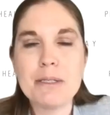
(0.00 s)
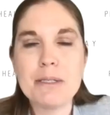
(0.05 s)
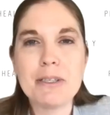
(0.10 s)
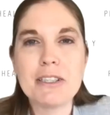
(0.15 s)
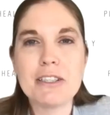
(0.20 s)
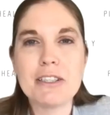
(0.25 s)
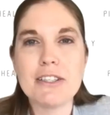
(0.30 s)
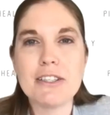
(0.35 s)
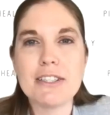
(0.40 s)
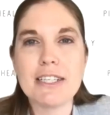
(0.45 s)

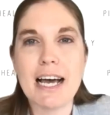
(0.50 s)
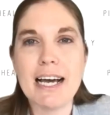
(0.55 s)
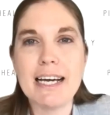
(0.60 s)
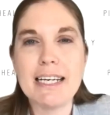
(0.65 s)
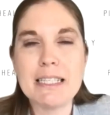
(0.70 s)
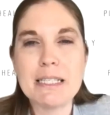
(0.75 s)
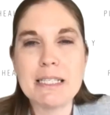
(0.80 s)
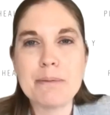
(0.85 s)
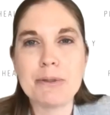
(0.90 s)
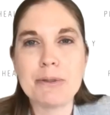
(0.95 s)
typical
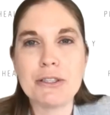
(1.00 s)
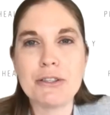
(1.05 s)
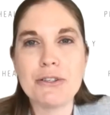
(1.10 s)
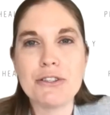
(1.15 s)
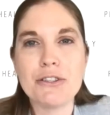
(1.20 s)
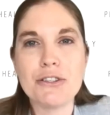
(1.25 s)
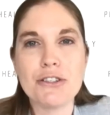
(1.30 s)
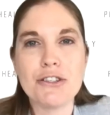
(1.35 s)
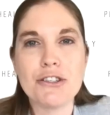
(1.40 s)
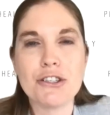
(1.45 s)
signs
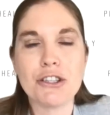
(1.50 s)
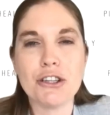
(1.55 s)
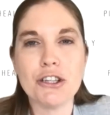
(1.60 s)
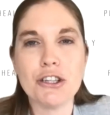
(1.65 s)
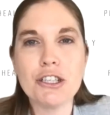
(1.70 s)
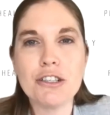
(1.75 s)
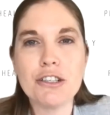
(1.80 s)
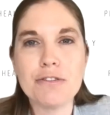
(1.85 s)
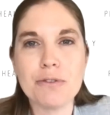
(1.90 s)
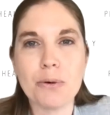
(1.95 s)
producers should
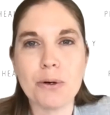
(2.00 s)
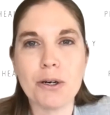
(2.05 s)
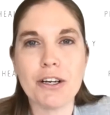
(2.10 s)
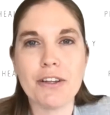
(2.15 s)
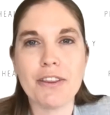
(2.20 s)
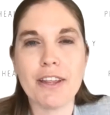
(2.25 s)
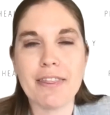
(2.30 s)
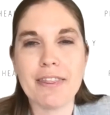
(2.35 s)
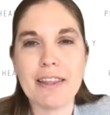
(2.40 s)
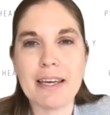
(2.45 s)
look for
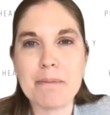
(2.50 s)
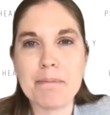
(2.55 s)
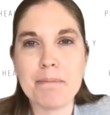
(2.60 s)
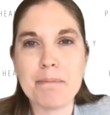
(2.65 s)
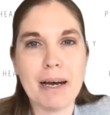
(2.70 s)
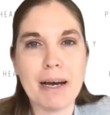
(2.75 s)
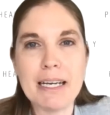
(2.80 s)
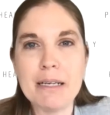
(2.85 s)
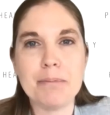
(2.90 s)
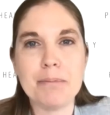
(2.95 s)
that they
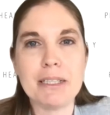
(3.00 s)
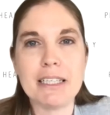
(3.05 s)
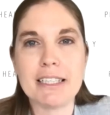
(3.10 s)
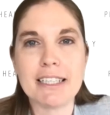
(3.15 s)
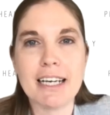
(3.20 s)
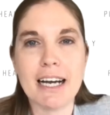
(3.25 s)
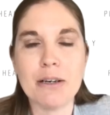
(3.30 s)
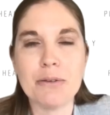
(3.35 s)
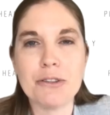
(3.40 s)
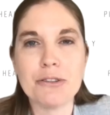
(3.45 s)
might be
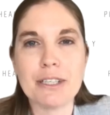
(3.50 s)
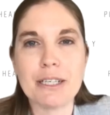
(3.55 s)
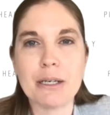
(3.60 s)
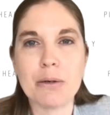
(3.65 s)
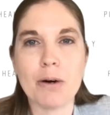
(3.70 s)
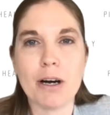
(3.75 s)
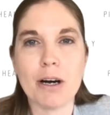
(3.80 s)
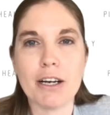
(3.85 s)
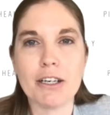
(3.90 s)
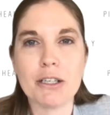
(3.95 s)
encountering a
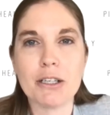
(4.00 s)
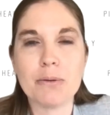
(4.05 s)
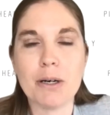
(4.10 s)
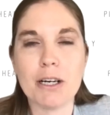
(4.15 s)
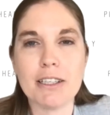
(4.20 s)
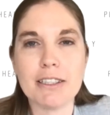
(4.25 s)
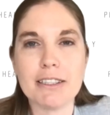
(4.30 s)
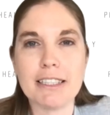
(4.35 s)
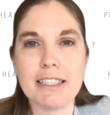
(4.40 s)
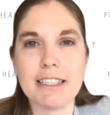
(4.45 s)
water
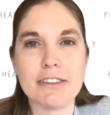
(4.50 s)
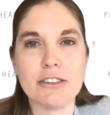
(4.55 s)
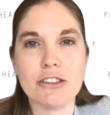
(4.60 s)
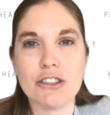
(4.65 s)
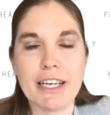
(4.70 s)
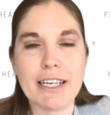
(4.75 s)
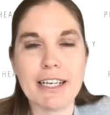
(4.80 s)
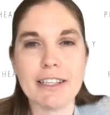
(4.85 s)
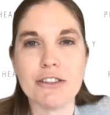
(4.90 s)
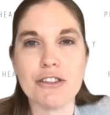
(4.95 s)
quality
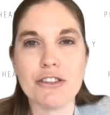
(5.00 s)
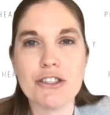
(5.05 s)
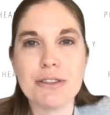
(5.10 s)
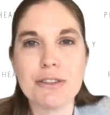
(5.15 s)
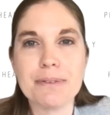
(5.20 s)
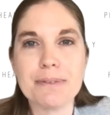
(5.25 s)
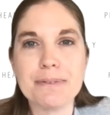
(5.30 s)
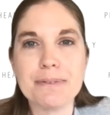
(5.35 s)
challenge?